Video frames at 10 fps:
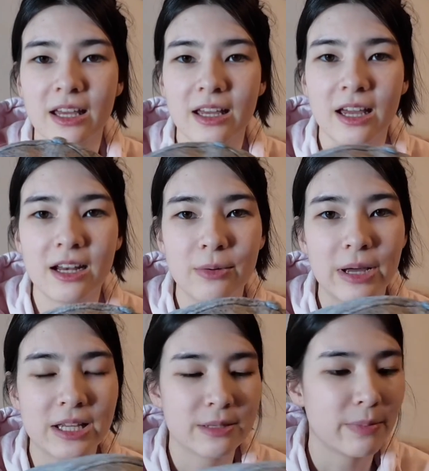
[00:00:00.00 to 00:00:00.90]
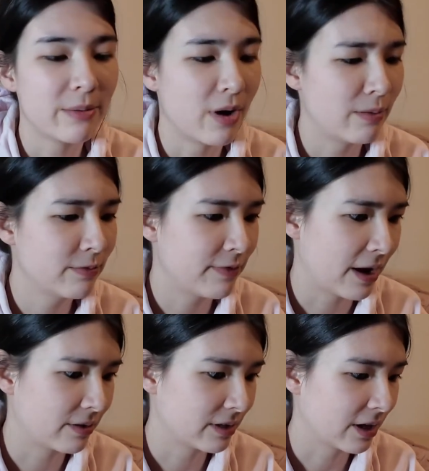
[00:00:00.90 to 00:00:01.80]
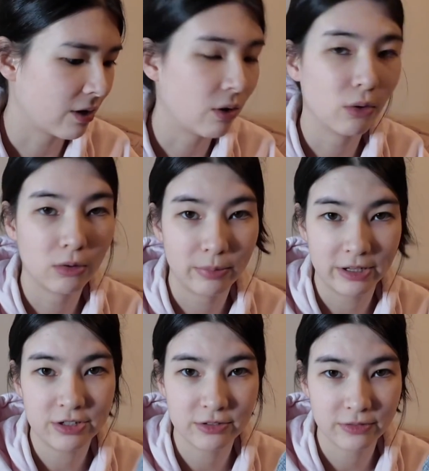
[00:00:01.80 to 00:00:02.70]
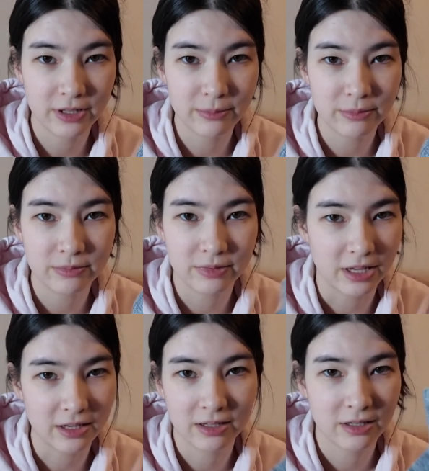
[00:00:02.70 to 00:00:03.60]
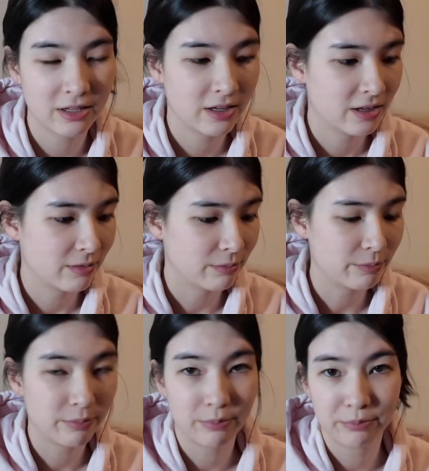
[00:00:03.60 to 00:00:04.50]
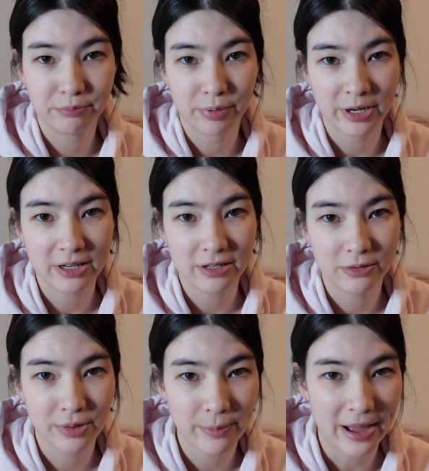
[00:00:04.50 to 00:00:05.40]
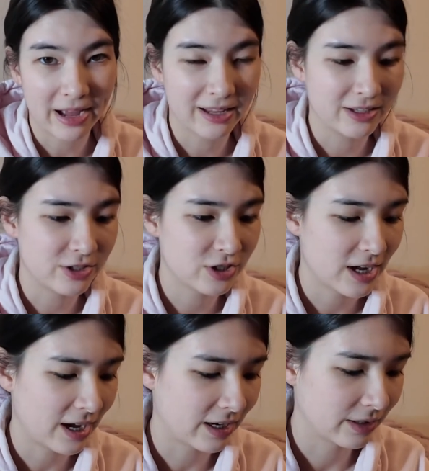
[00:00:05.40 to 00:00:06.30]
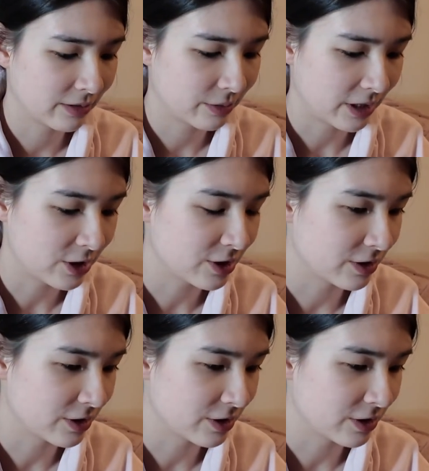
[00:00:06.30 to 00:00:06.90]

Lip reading: Anyways, my mom found like a whole bunch of them, like brand new in the package at a liquidation